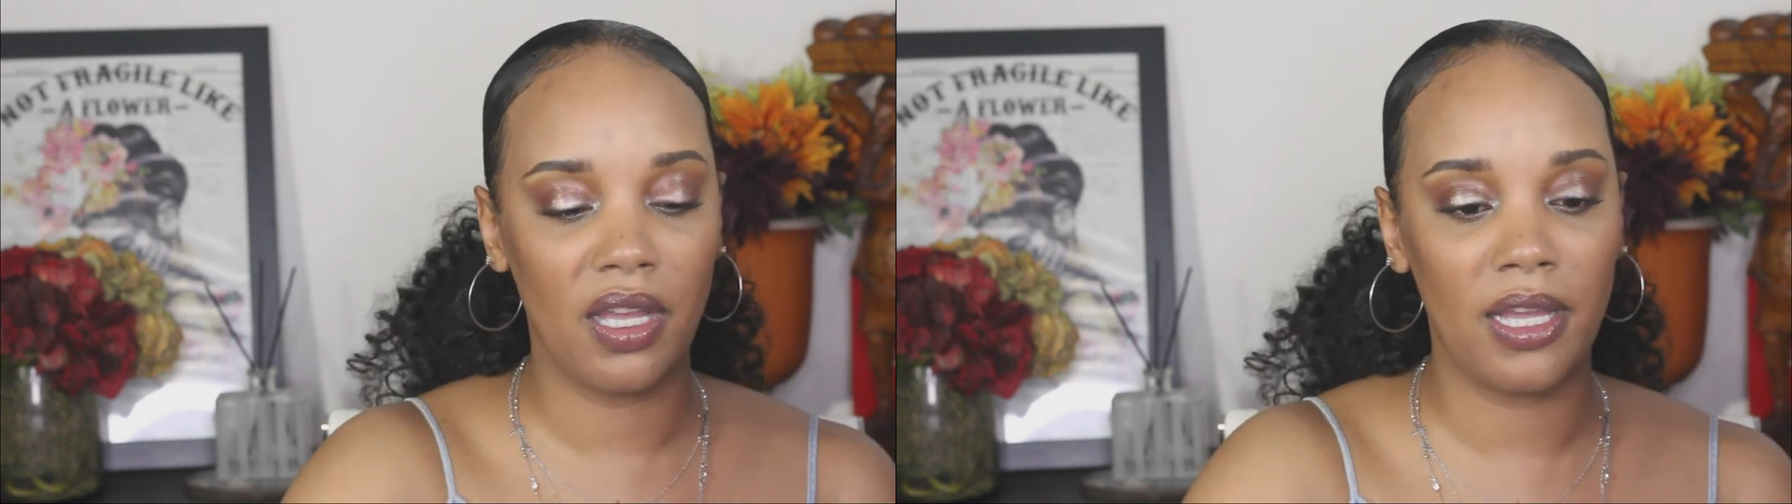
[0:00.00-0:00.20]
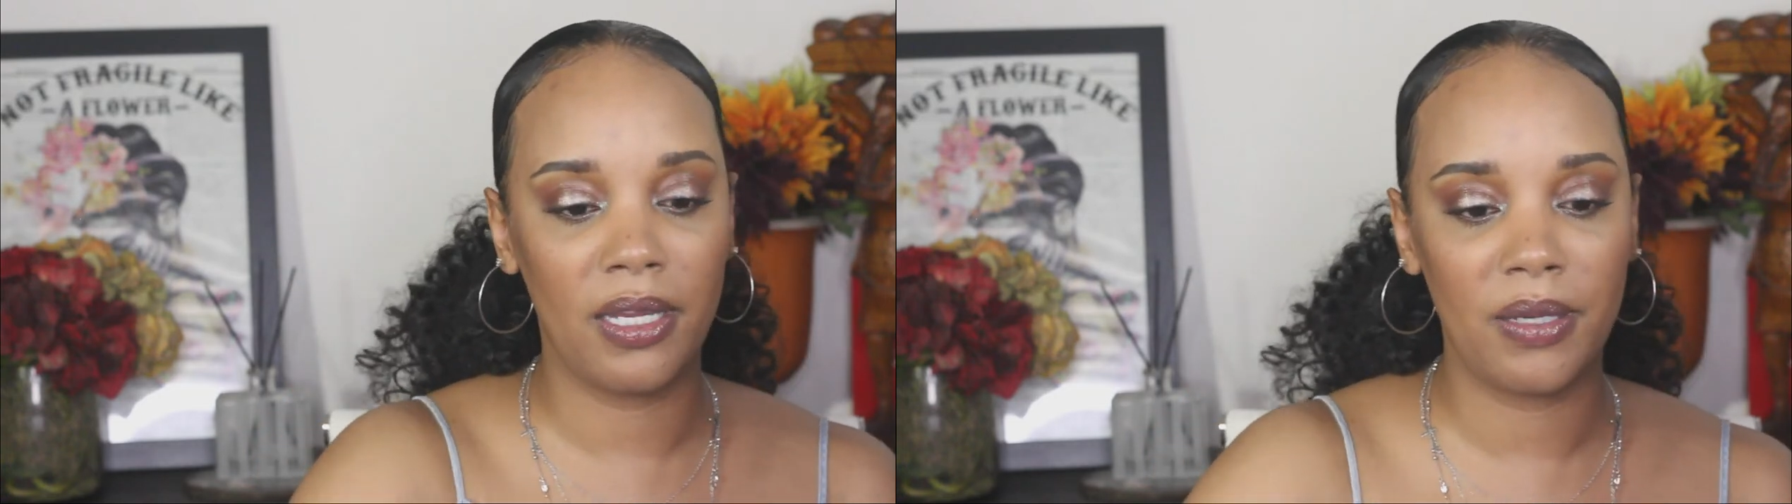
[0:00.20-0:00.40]

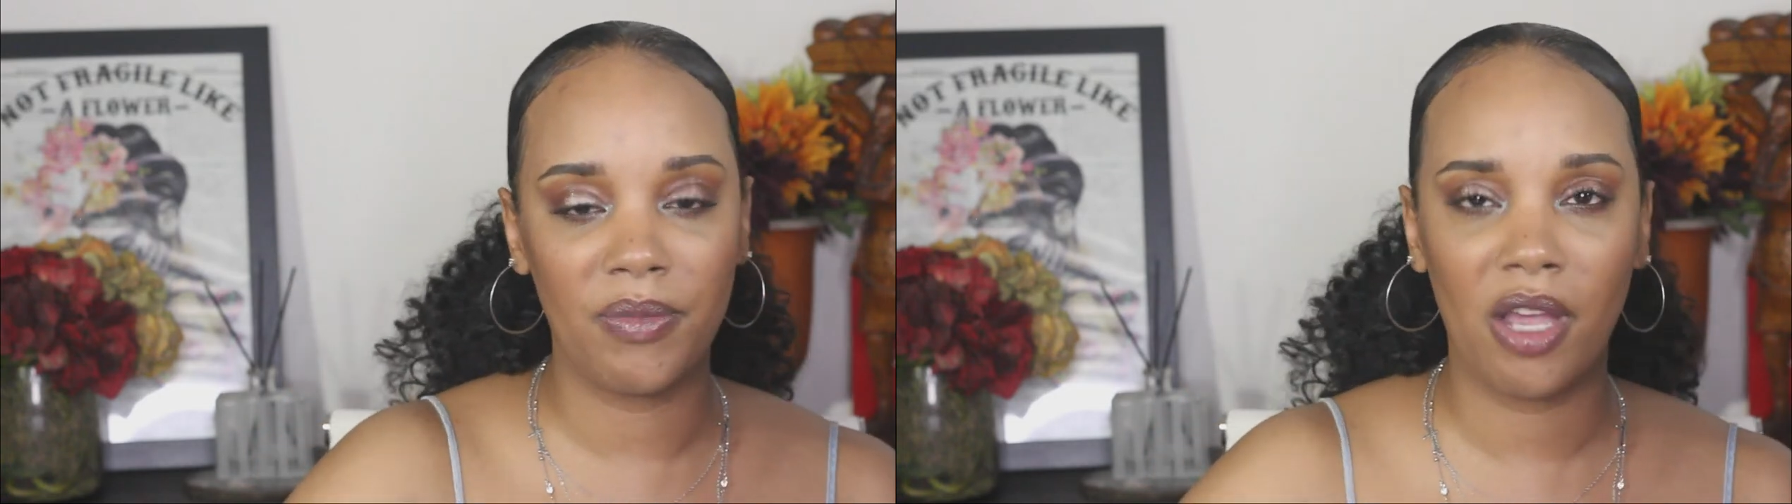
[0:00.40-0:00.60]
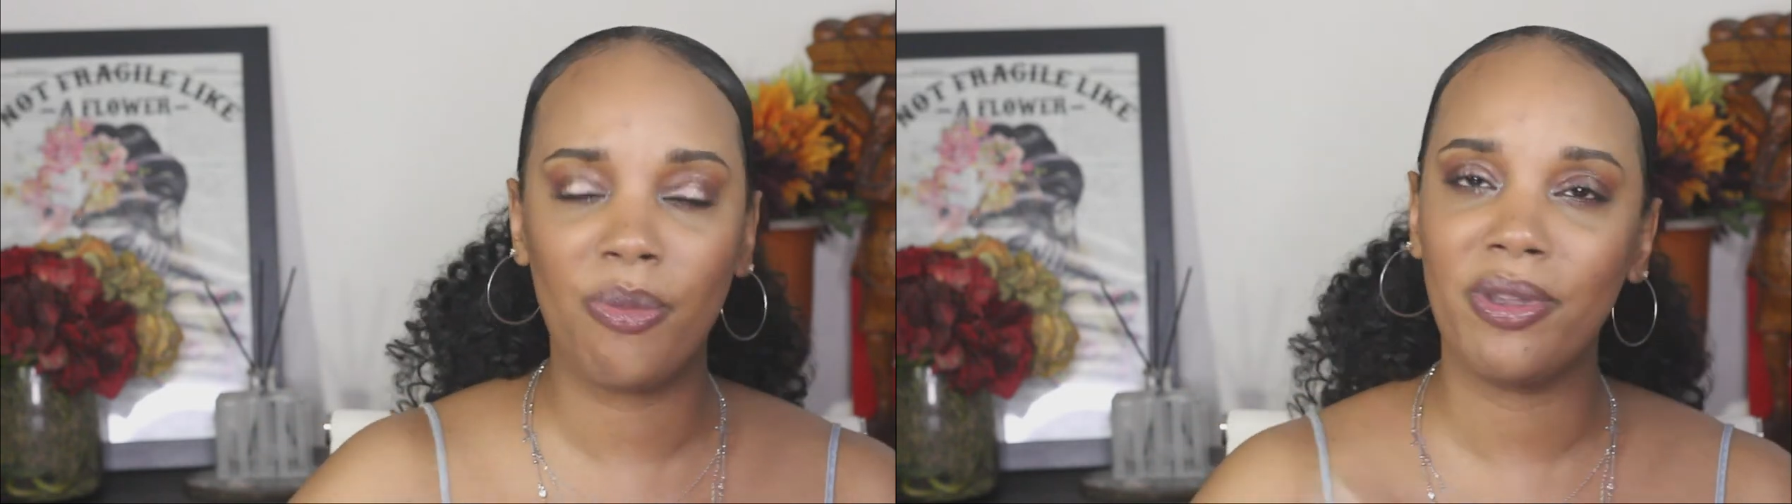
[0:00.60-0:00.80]

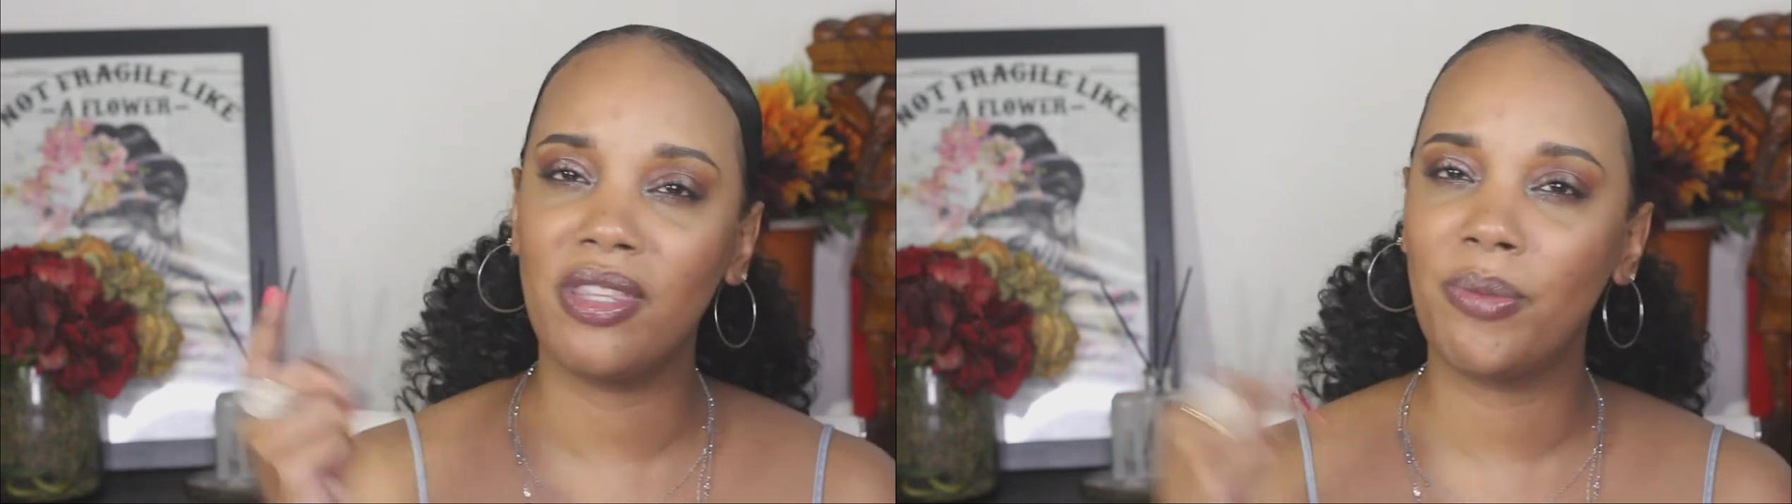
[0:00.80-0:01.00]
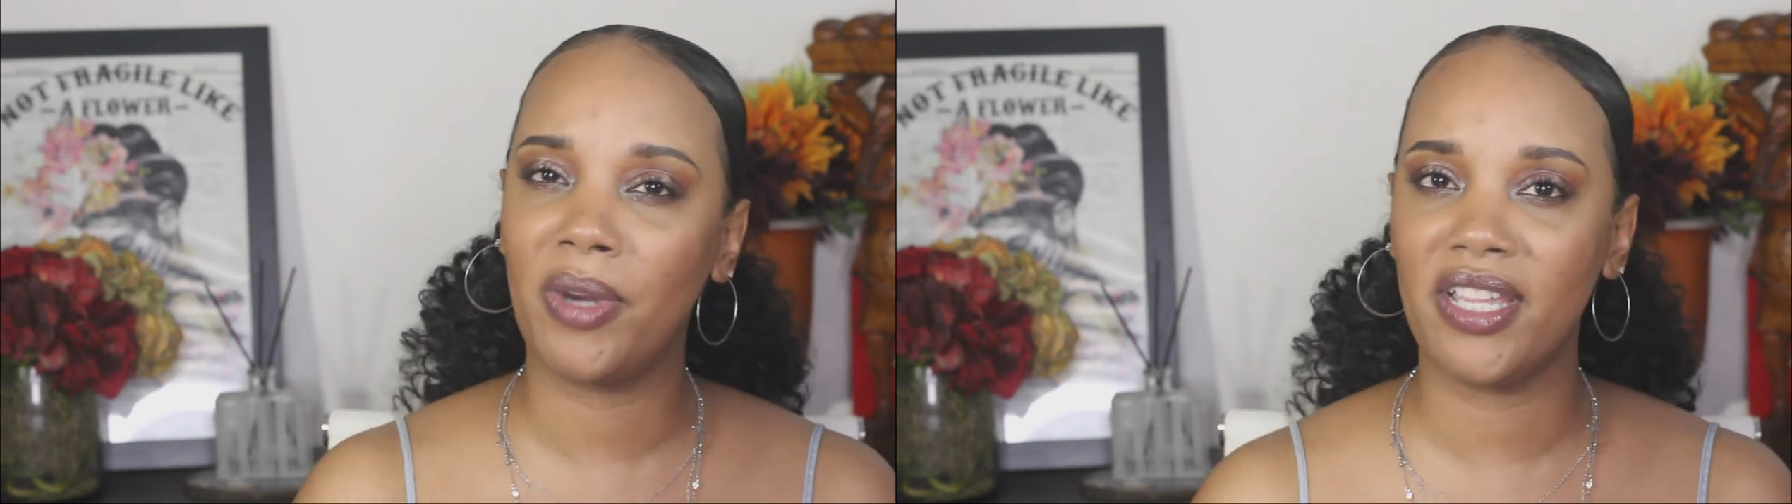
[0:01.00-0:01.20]
Um, I'll put
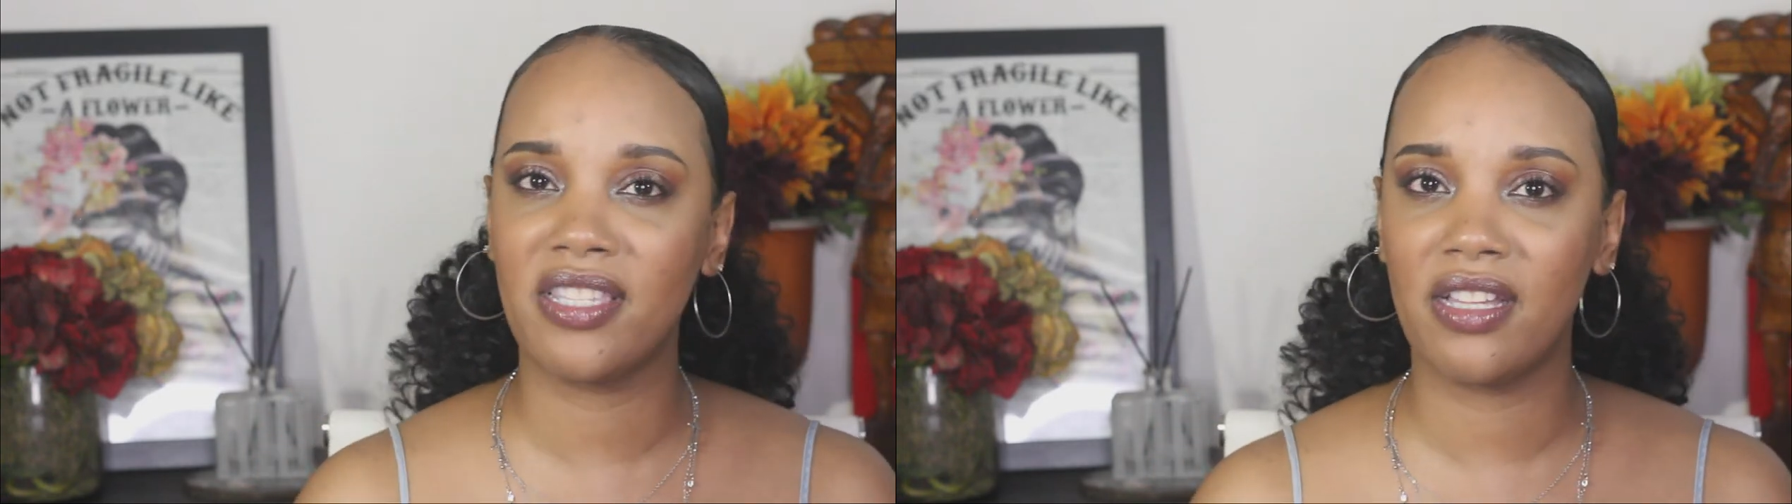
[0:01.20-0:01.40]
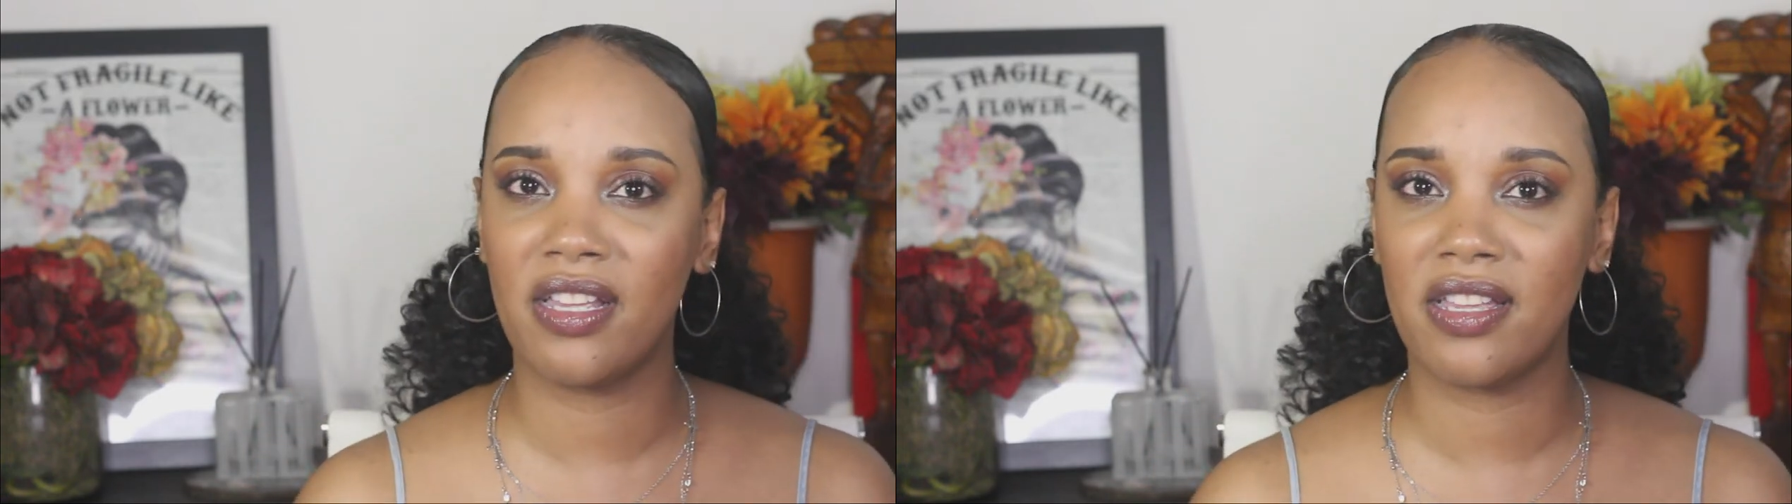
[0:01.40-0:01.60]
the
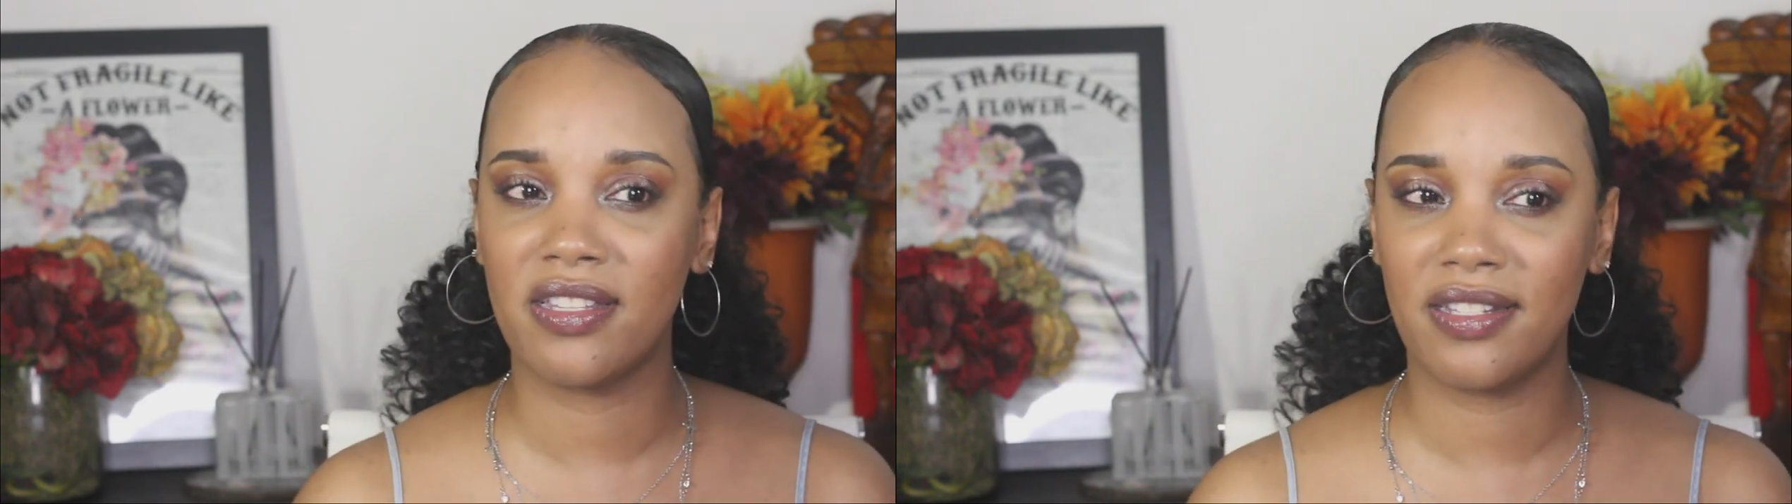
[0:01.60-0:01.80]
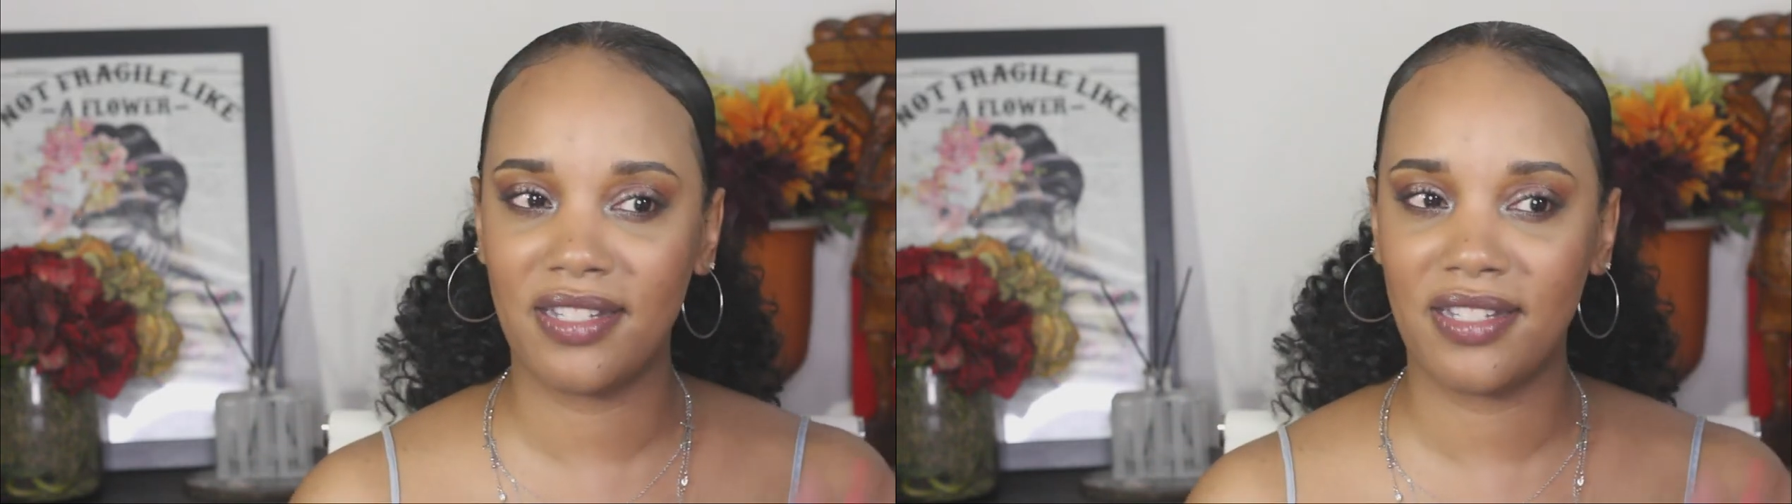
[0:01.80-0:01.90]
price uh,